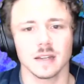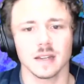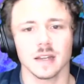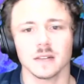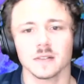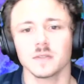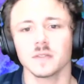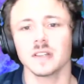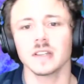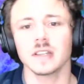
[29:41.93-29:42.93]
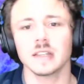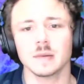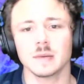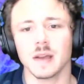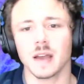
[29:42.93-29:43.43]
and dream
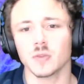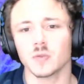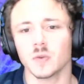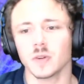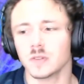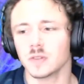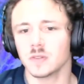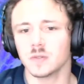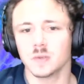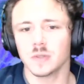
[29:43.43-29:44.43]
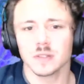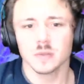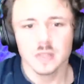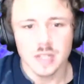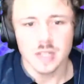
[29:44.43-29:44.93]
about the one you wish was
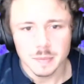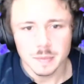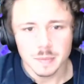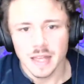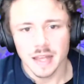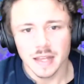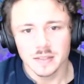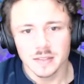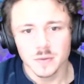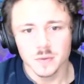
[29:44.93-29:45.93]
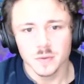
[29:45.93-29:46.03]
there beside you.